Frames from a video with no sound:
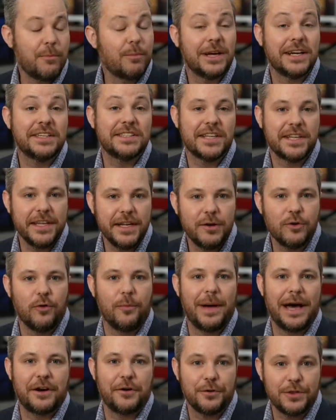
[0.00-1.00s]
And what is
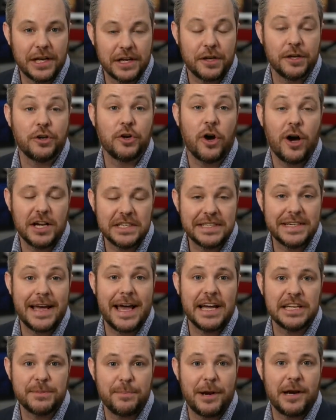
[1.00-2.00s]
legal matter that could cost
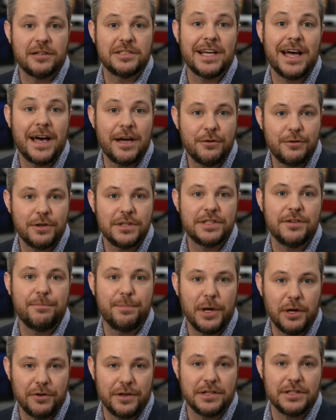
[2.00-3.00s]
taxpayers hundreds
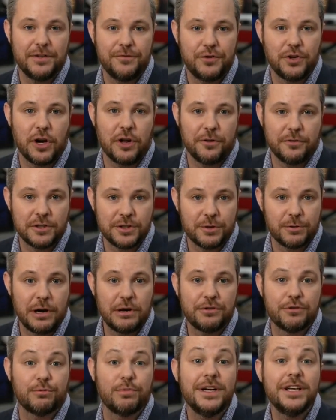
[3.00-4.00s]
of millions of dollars
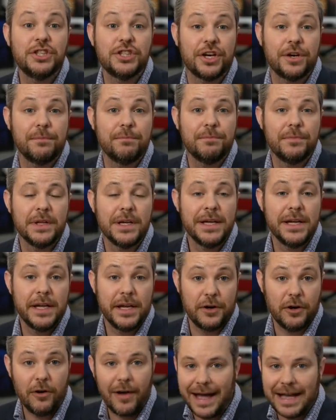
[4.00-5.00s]
throughout the region?
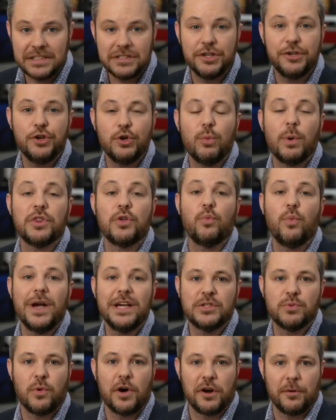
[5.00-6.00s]
It all has to do with the
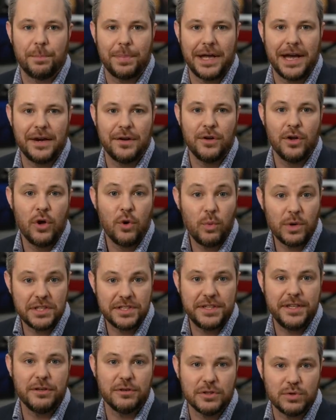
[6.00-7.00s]
wastewater plant,
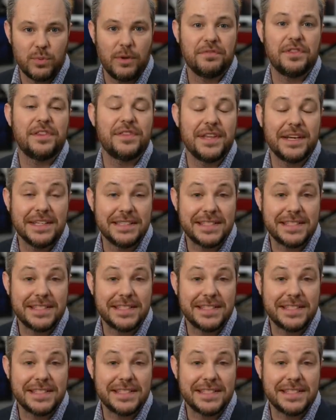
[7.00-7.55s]
which deals with the